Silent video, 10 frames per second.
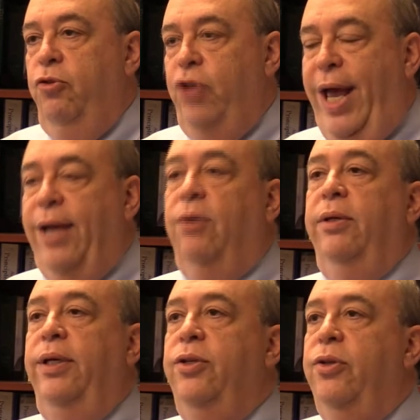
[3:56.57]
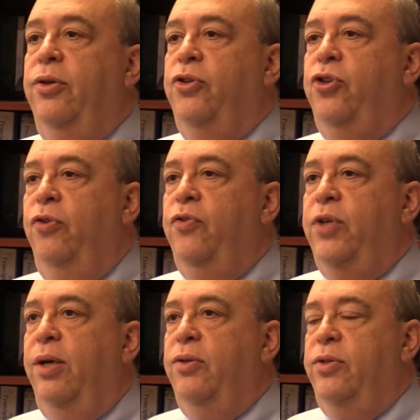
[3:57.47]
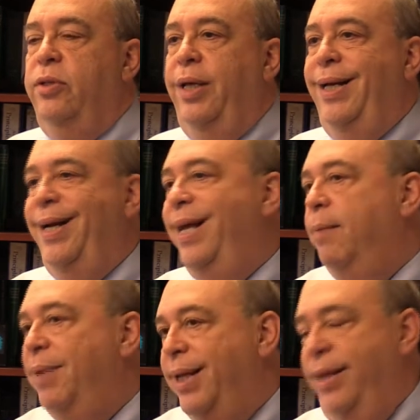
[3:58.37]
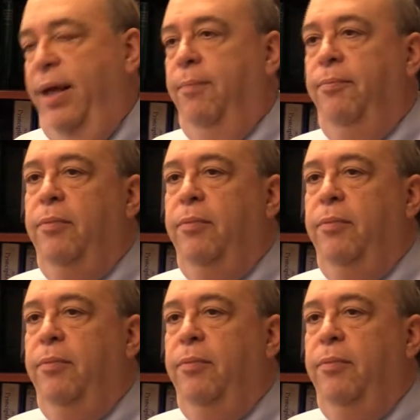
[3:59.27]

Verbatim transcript: channel into those nerve cells that inhibited them.